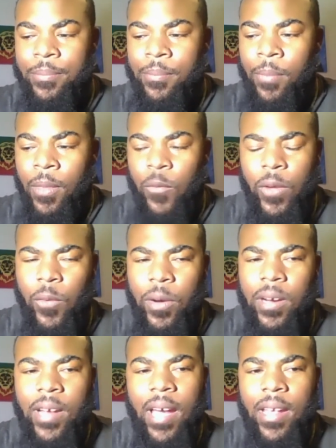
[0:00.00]
we're
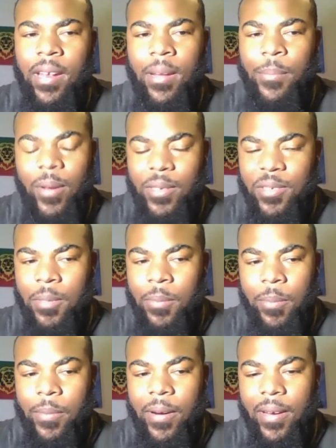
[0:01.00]
not in a post-Trump
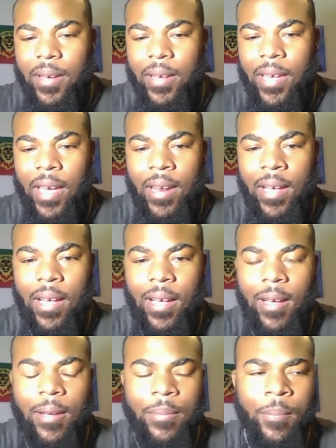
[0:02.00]
America yet.
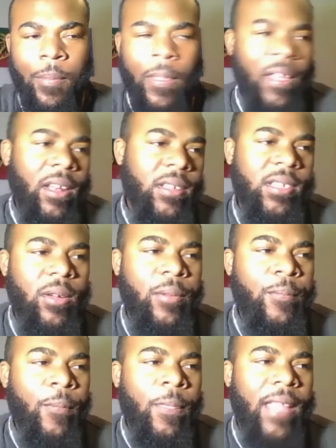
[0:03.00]
And also,
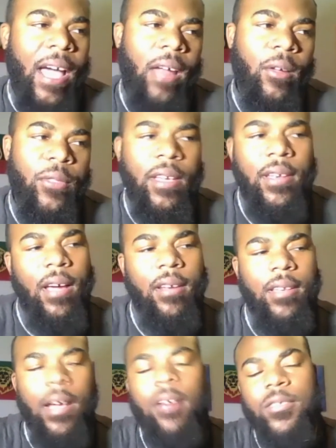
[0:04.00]
I don't think
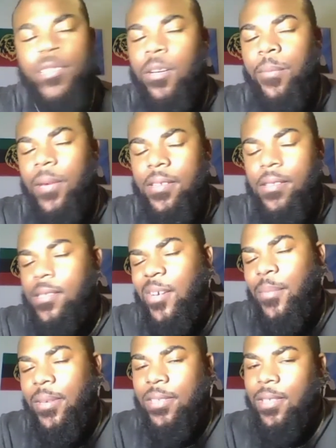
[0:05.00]
Donald Trump isn't so
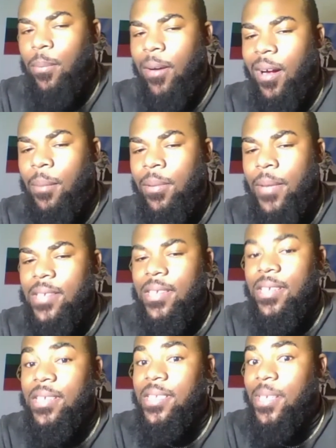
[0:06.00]
much the problem as a
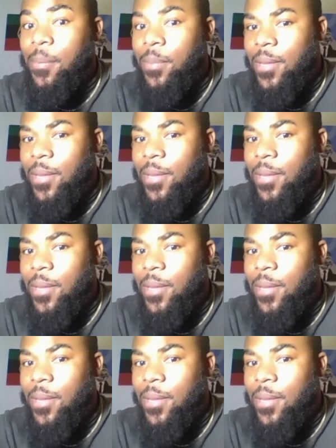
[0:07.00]
symptom